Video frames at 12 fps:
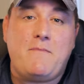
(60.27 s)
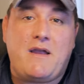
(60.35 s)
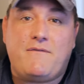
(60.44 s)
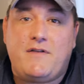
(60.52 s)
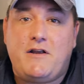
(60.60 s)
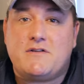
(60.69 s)
I
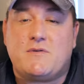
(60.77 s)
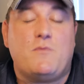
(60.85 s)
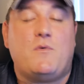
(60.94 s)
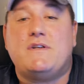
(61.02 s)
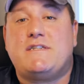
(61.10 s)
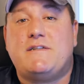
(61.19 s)
make videos with
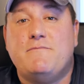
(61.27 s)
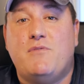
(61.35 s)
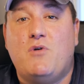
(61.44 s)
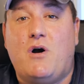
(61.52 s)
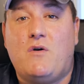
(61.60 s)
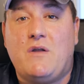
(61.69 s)
one
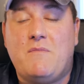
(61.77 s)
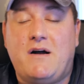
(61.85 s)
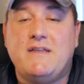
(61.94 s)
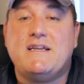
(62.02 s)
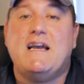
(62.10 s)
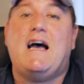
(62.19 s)
simple goal in
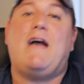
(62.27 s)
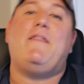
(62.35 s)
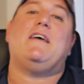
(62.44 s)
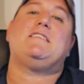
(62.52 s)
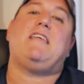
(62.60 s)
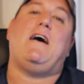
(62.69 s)
mind, and
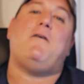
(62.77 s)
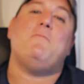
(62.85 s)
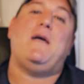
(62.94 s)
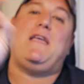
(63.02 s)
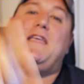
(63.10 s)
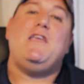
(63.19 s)
that's to help
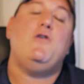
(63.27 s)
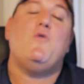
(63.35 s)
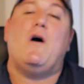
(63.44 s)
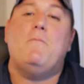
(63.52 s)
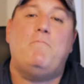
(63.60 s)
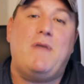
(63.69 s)
make
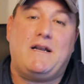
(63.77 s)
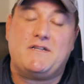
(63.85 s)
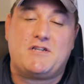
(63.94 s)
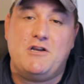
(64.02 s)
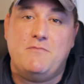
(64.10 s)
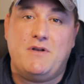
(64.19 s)
you a better
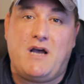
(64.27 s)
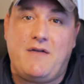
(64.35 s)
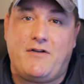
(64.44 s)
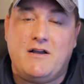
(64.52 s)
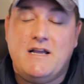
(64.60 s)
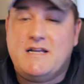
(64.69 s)
scuba
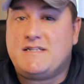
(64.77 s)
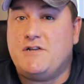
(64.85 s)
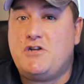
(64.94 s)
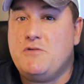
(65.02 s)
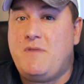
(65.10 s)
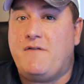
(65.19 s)
diver. So
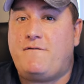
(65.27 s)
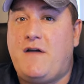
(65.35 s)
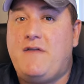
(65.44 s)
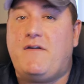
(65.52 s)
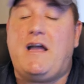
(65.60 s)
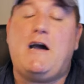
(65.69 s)
do me a
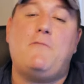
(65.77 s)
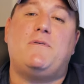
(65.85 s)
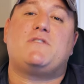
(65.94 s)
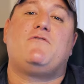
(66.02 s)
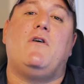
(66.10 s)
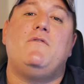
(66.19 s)
favor, help
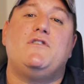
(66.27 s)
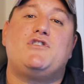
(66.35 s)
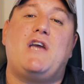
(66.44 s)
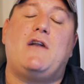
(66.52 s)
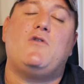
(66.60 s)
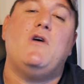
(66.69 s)
us grow this
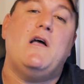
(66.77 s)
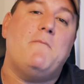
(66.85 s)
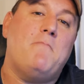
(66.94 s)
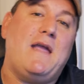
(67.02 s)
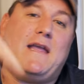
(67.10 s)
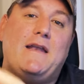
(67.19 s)
channel,
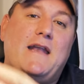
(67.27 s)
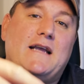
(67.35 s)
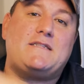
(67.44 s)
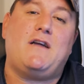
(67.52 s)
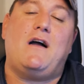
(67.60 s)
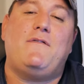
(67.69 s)
make your
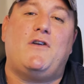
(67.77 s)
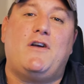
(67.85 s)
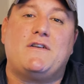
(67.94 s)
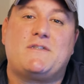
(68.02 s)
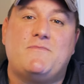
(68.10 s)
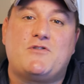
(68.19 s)
next dive on
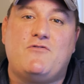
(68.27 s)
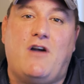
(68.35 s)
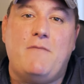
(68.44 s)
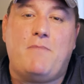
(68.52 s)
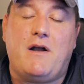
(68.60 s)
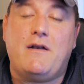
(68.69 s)
our
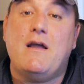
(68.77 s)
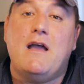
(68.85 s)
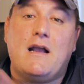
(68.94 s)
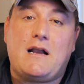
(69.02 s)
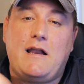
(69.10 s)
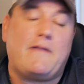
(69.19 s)
subscribe button,
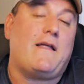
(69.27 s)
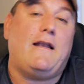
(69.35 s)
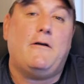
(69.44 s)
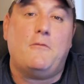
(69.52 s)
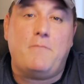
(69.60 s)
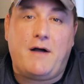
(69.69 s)
click that
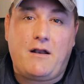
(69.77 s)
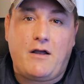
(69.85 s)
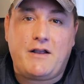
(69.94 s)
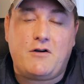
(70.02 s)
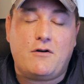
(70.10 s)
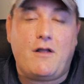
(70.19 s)
little bell
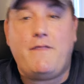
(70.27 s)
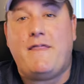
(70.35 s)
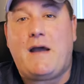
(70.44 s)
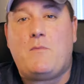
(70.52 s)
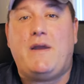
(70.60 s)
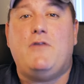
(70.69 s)
icon, and
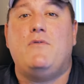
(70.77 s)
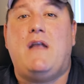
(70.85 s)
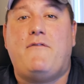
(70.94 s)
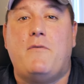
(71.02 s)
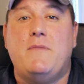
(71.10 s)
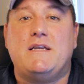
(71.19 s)
that way you'll
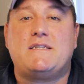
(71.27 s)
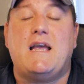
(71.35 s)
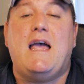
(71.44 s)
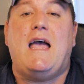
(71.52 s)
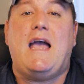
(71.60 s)
never miss